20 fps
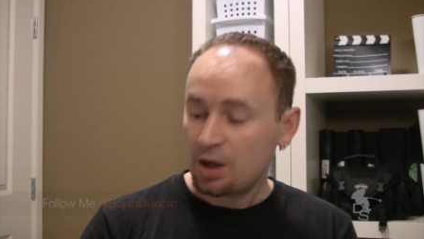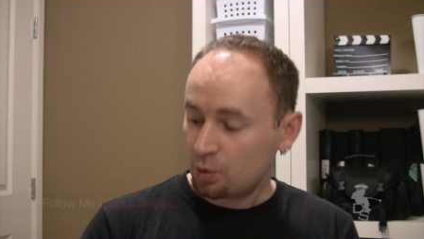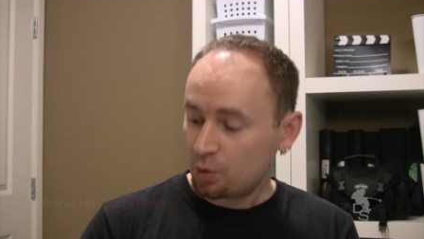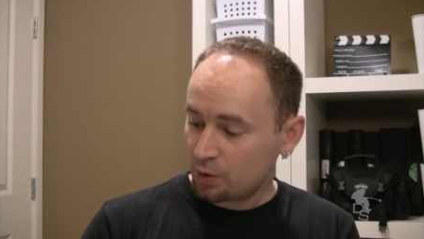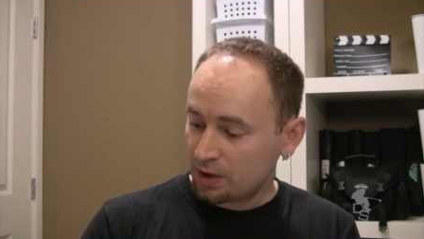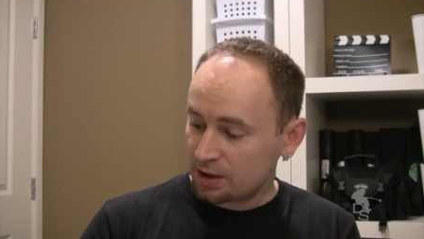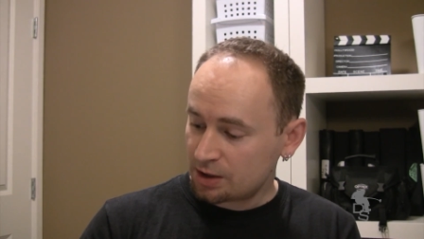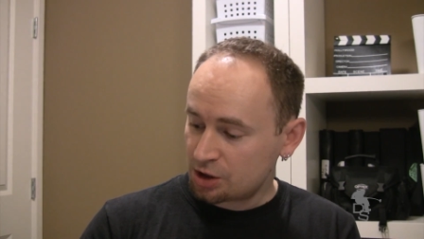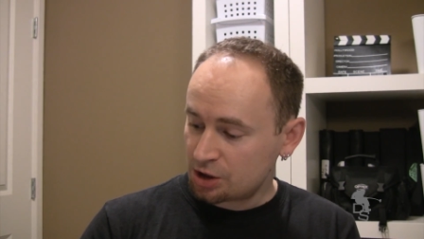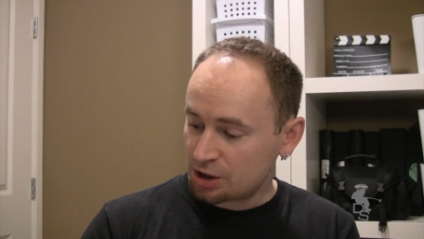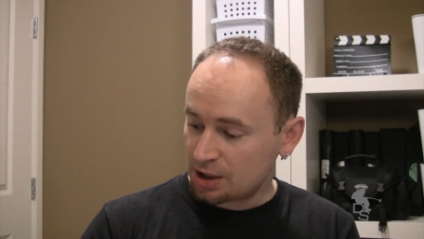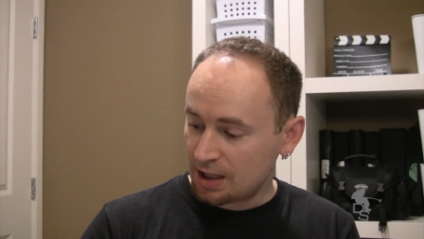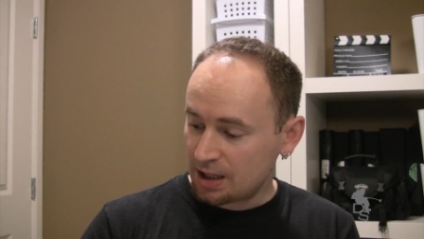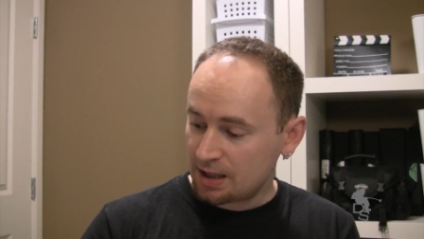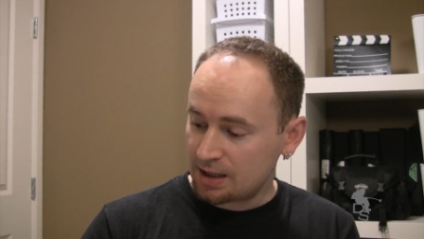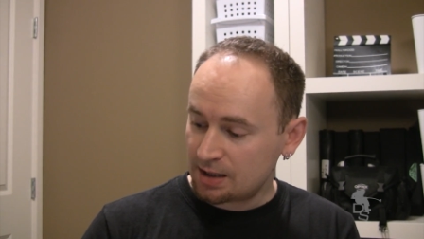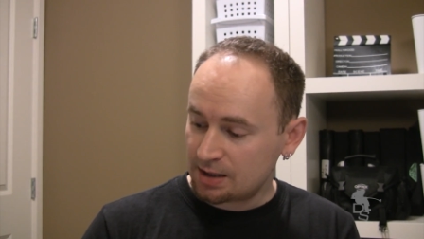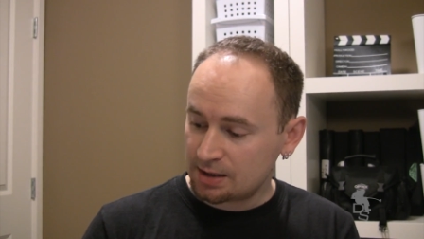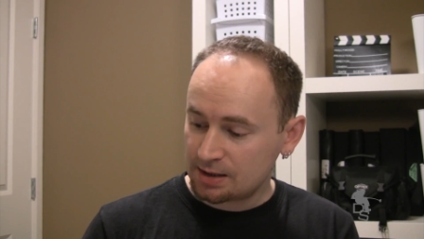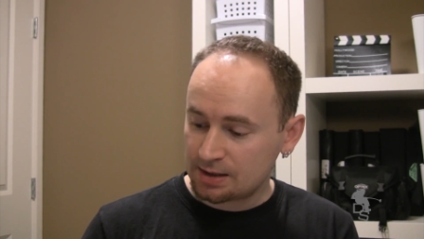which
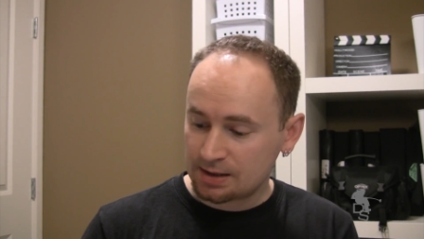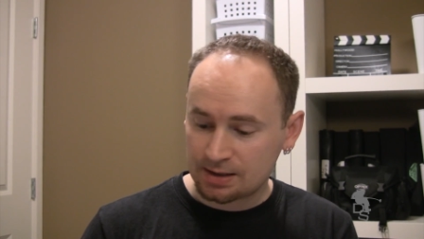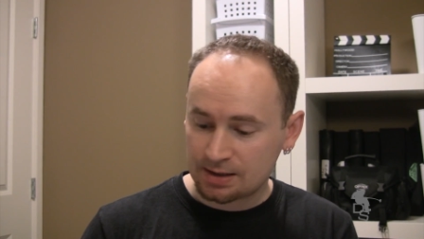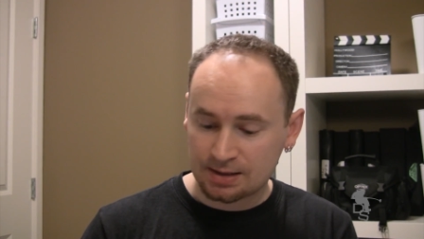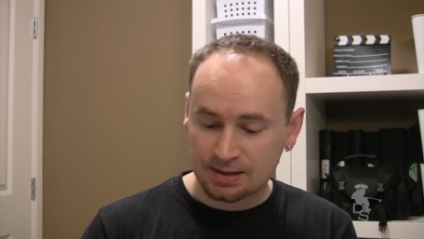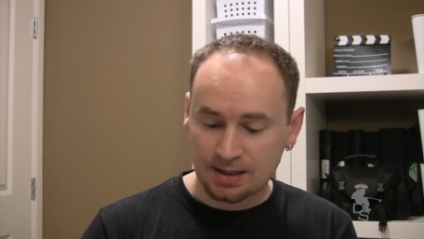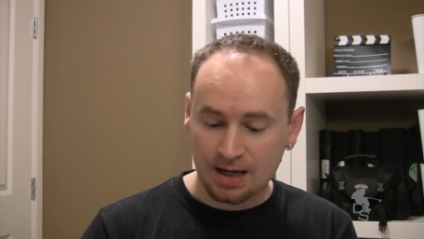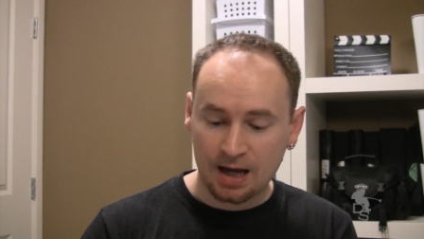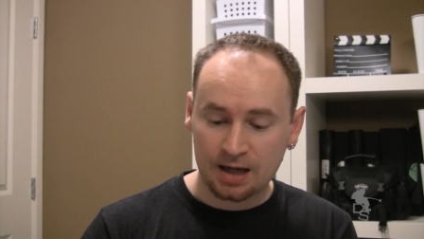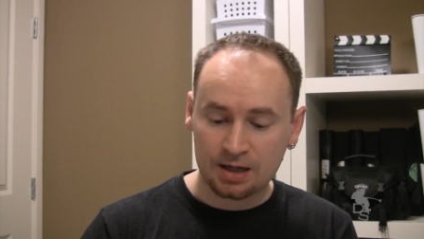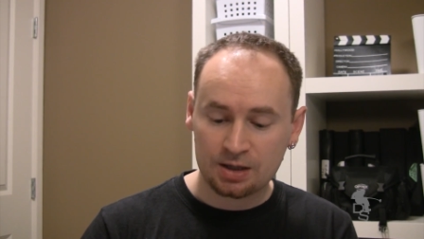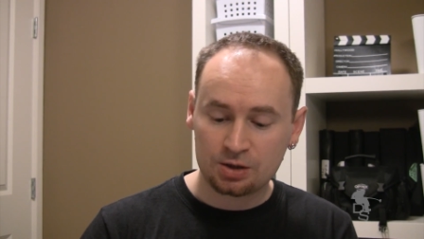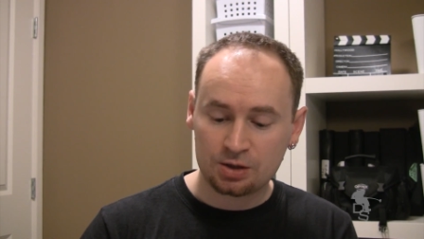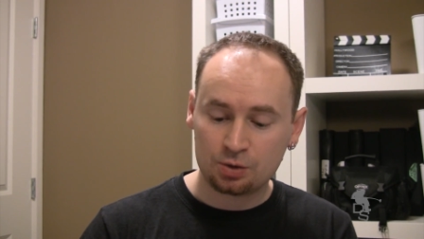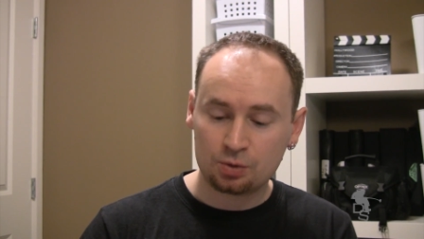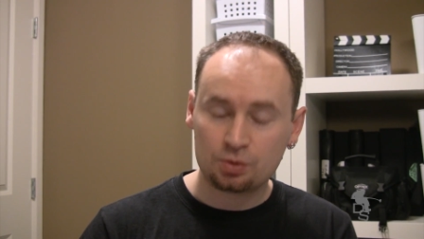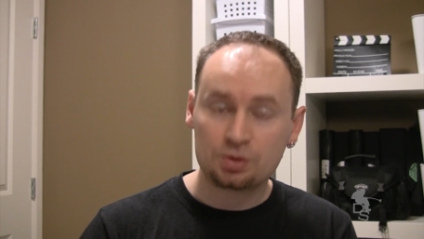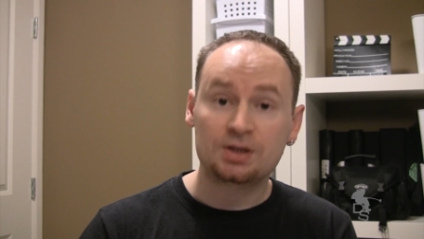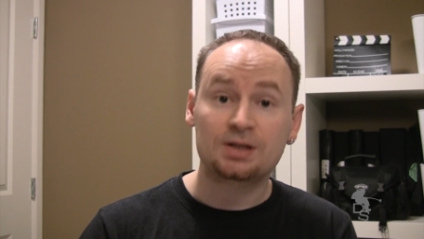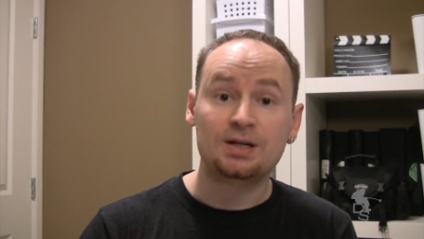is how to
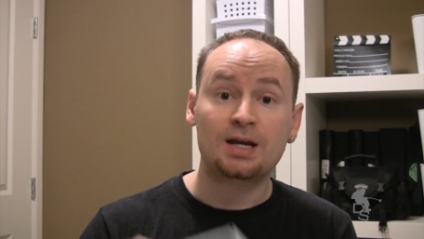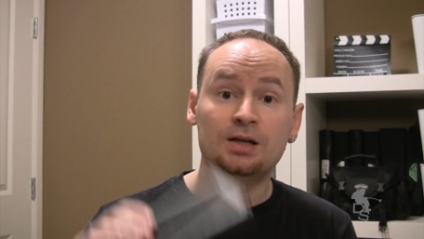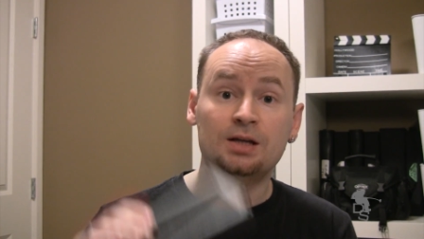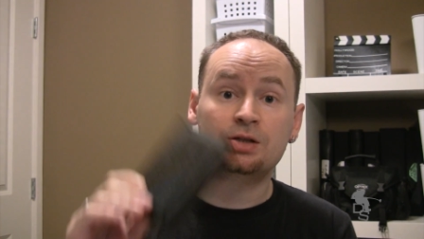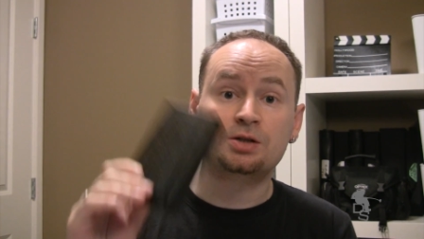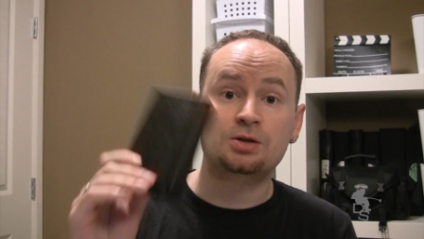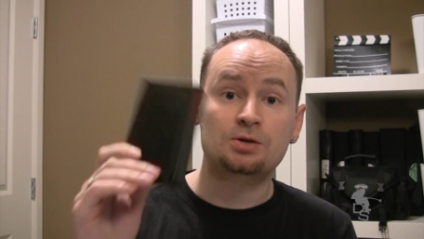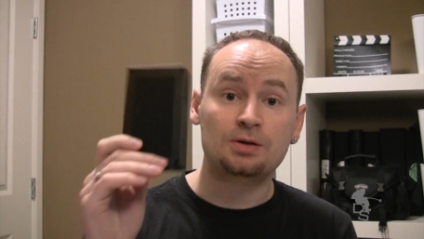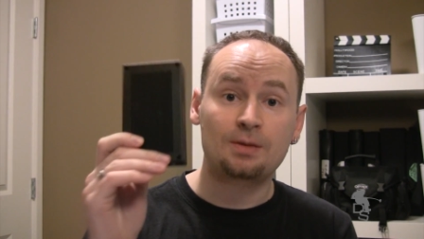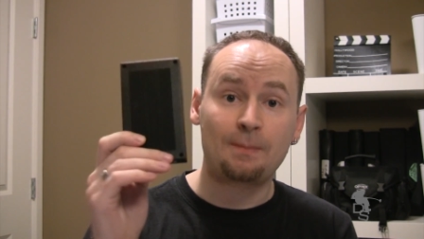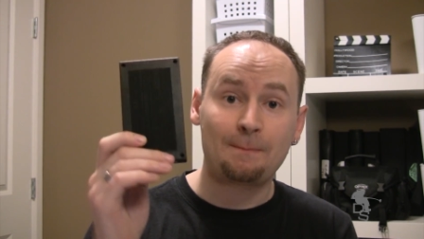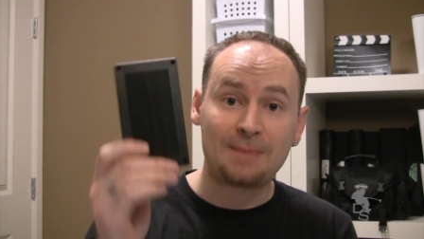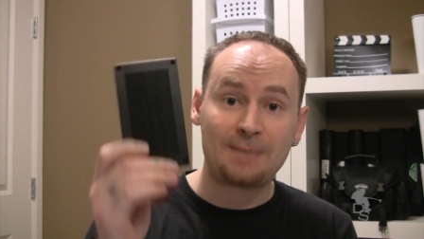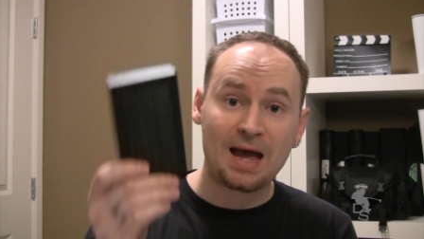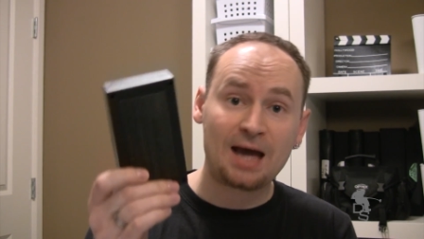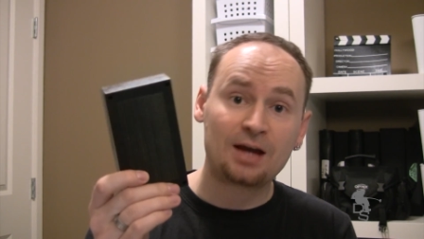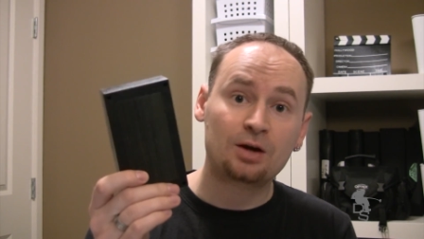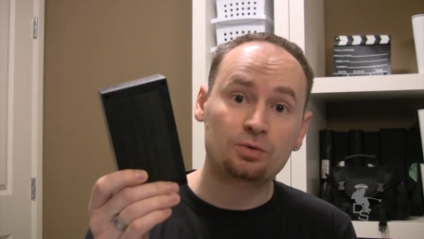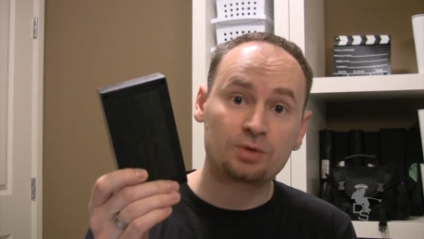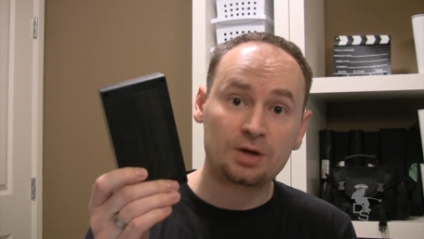use an external
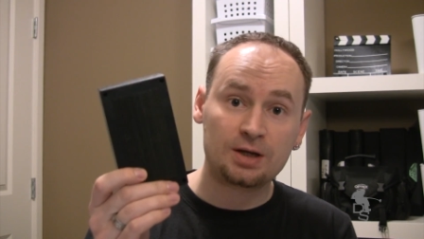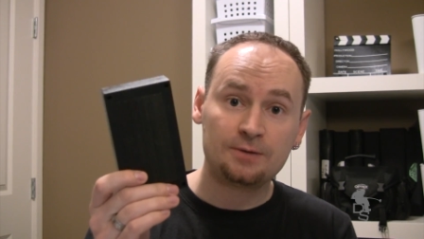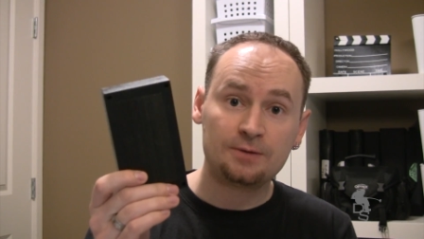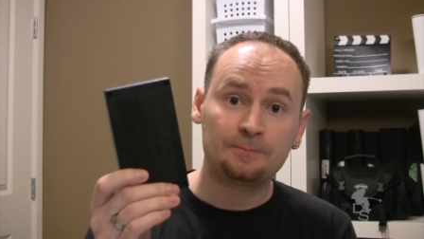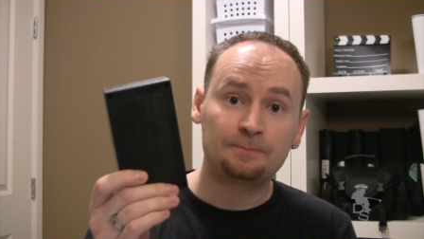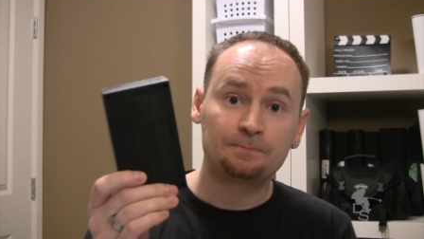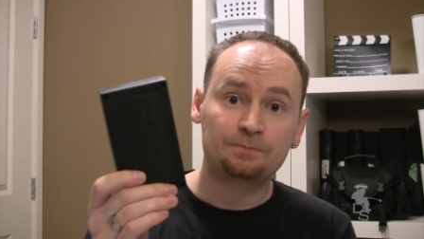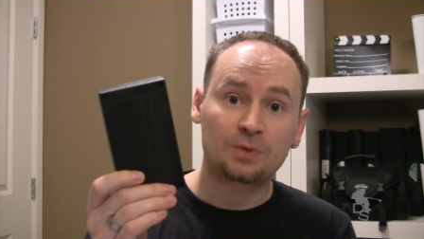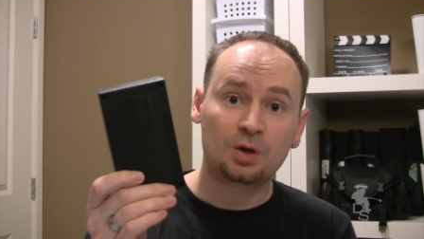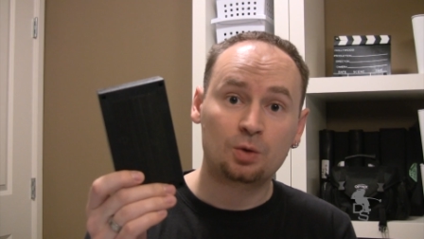battery